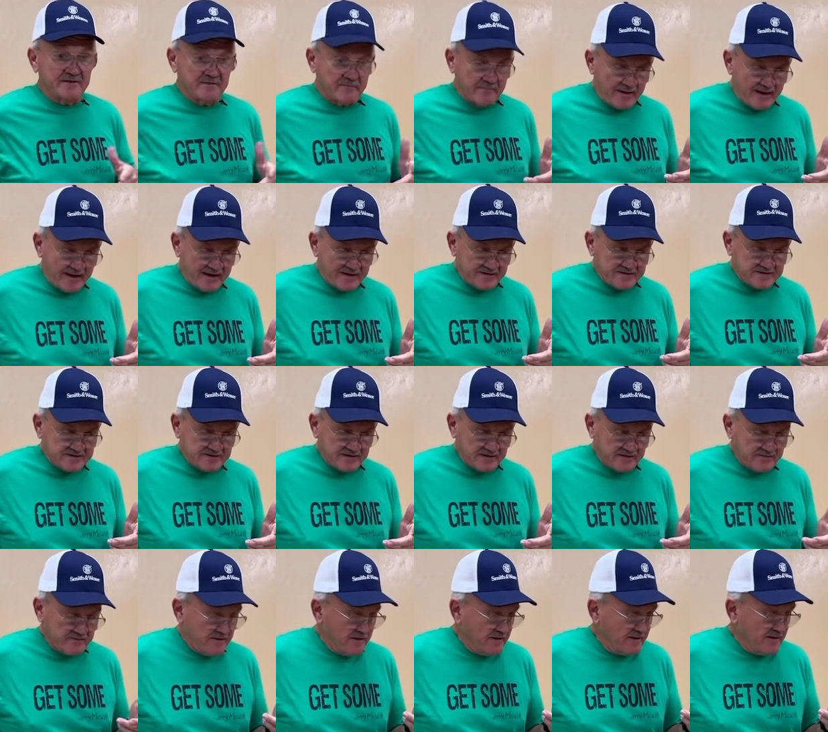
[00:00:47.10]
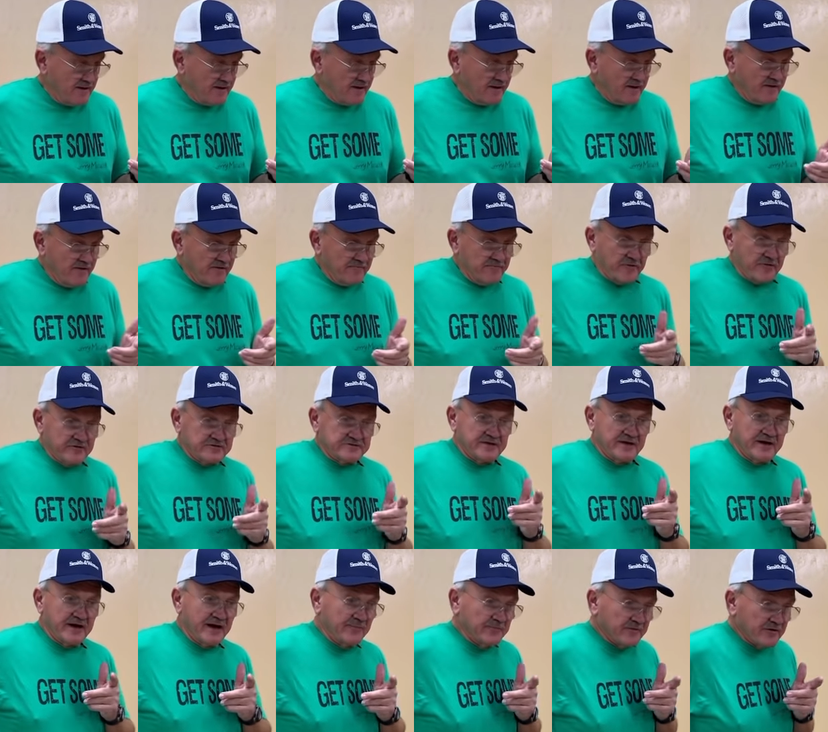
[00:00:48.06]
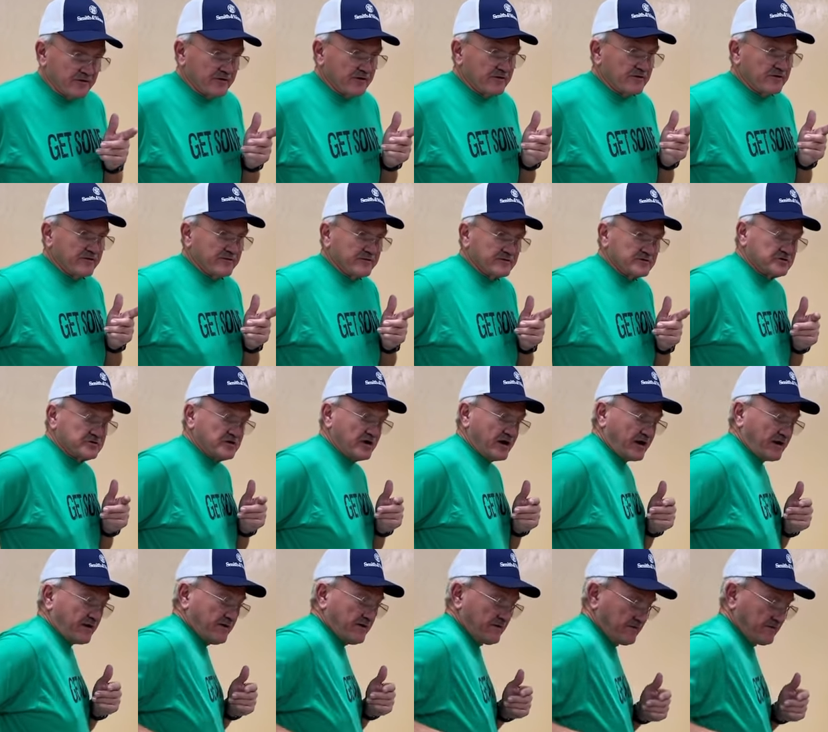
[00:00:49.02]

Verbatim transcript: magazine. First thing I'm gonna do is check,